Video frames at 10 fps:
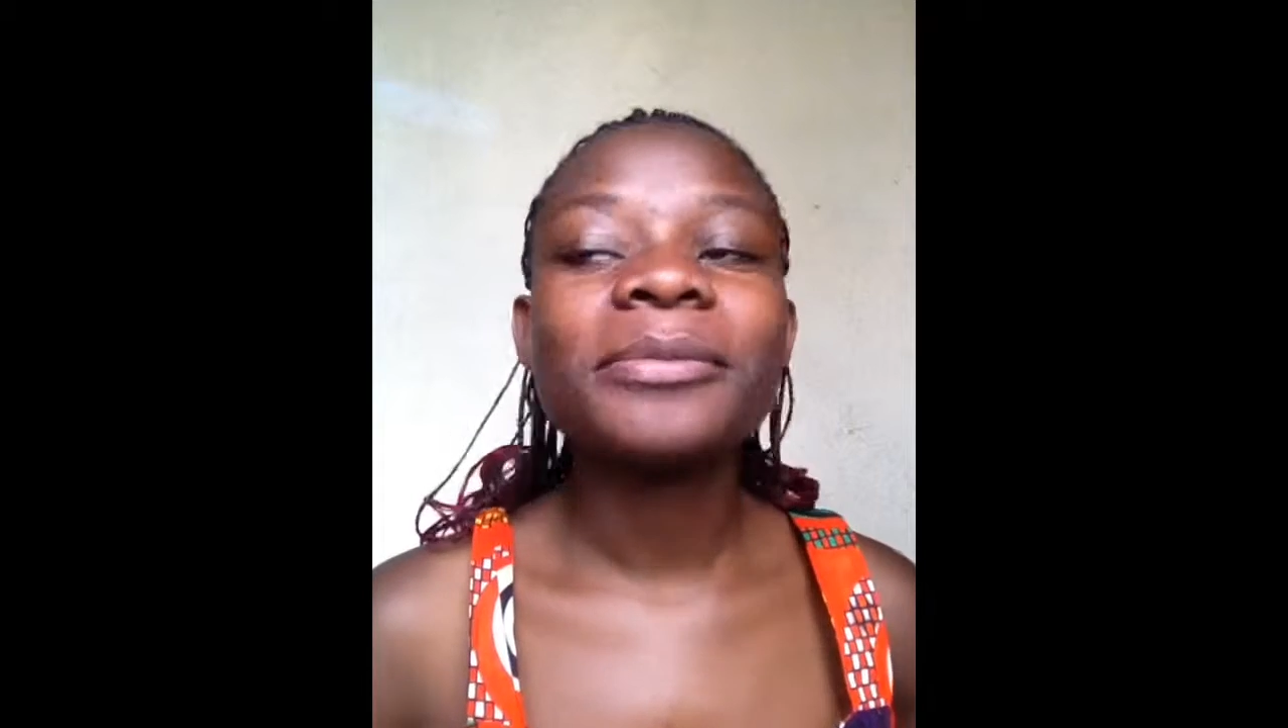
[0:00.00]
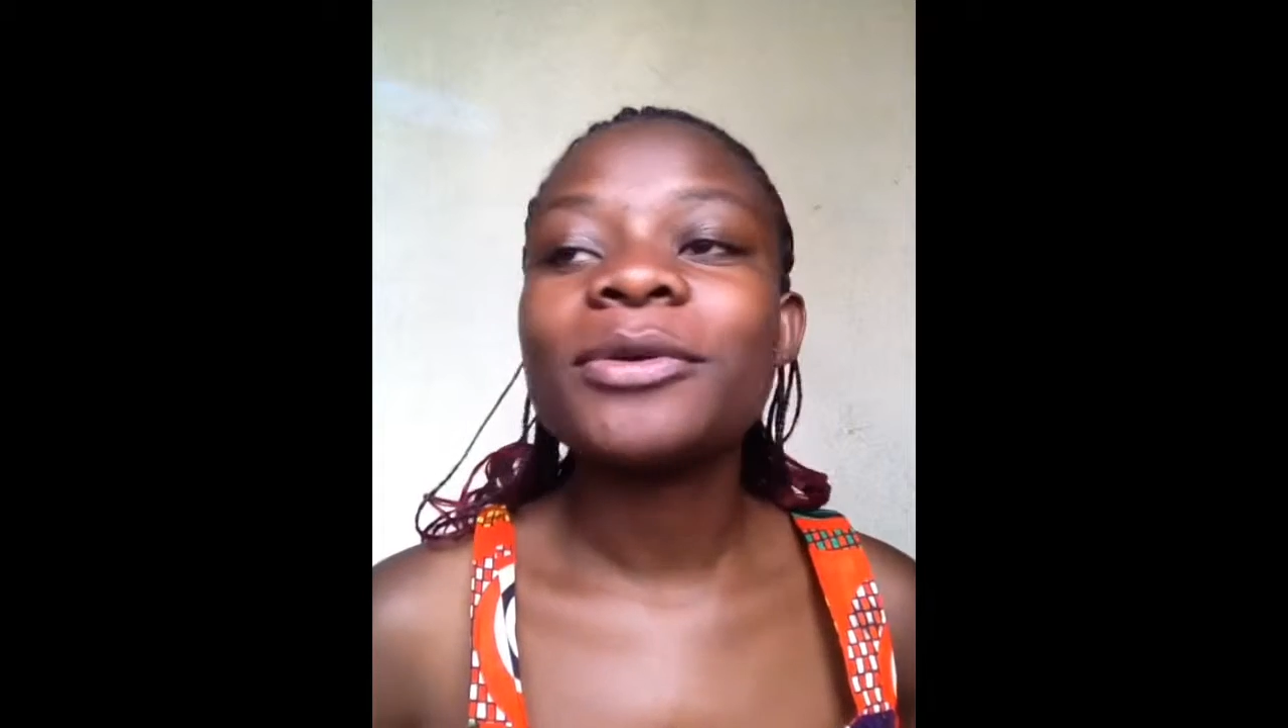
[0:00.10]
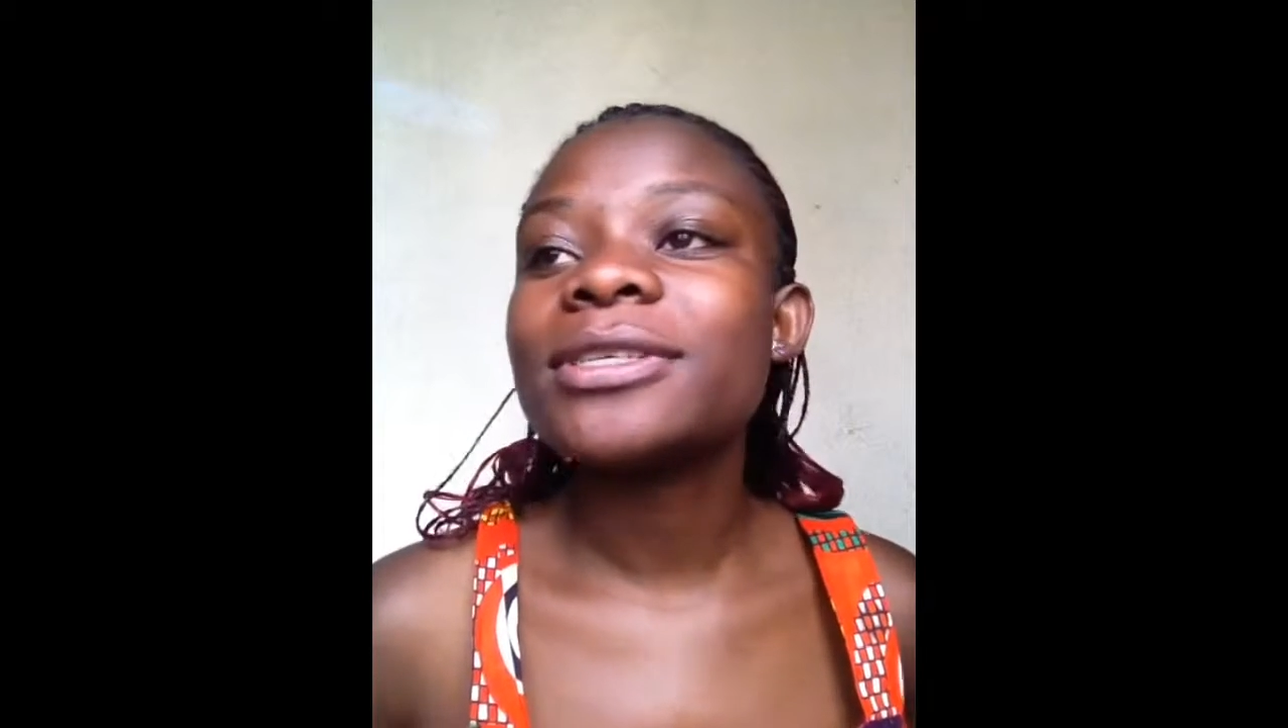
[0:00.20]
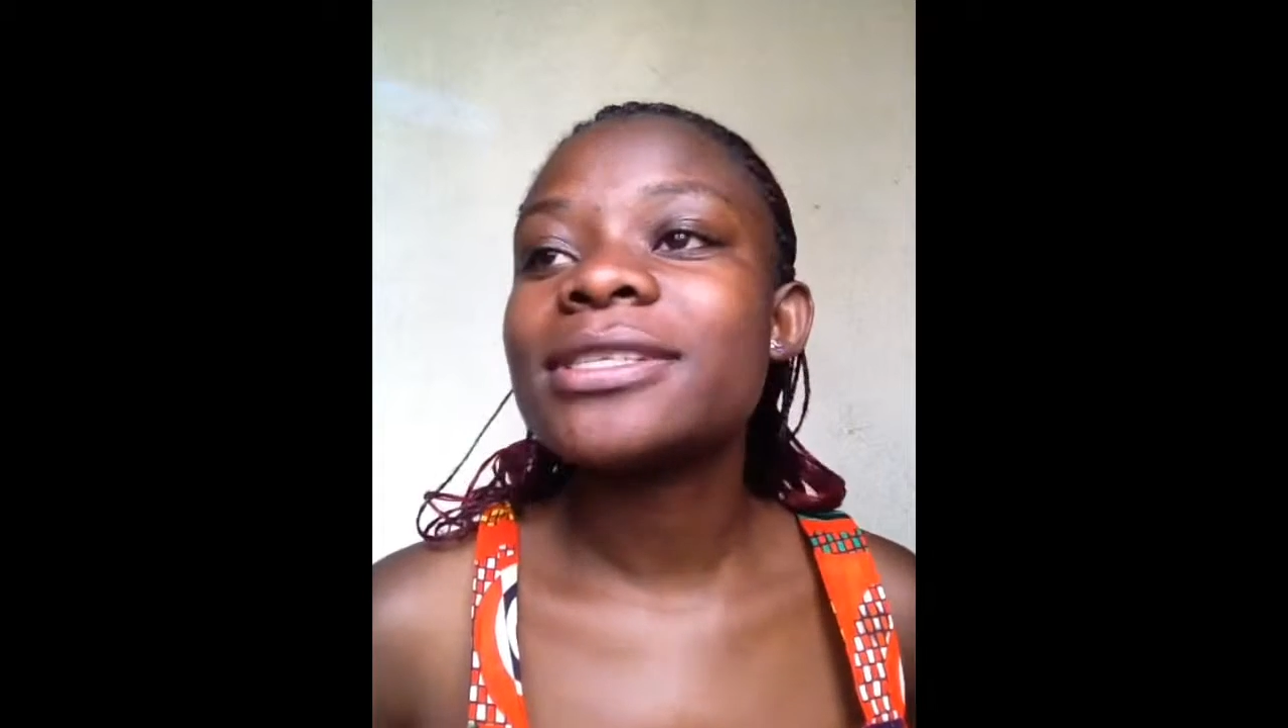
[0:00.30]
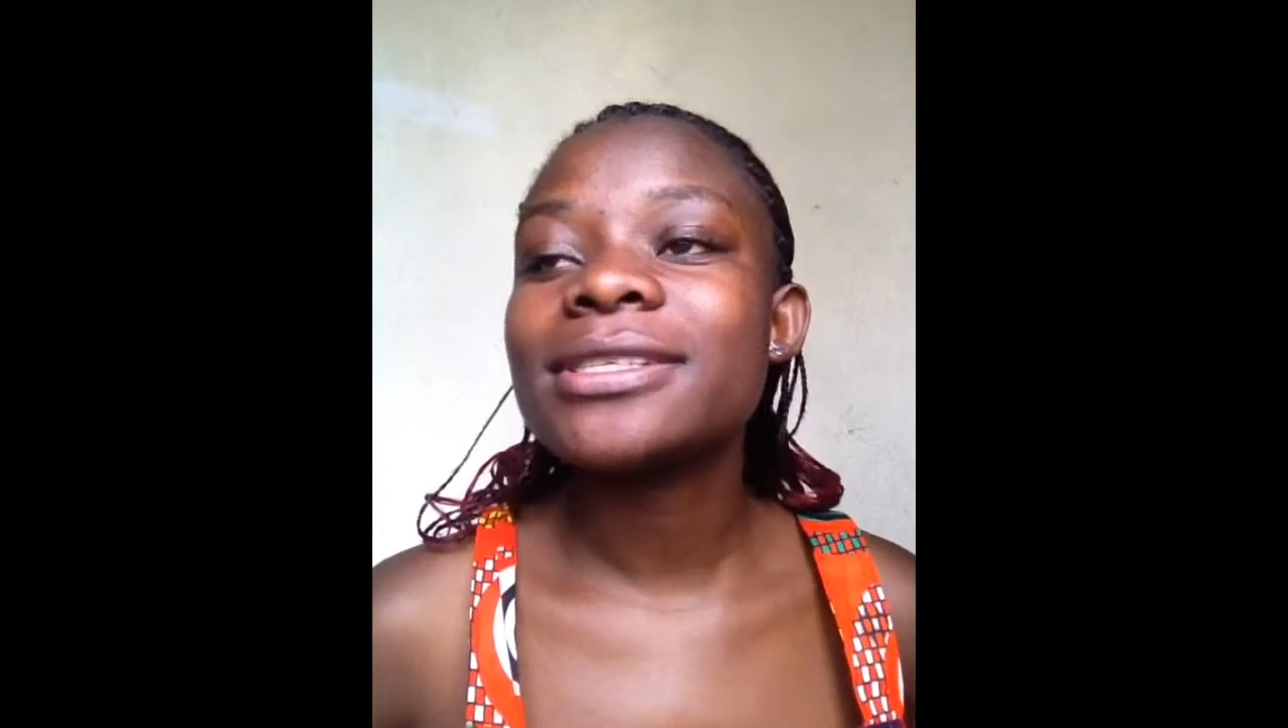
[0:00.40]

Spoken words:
I'm not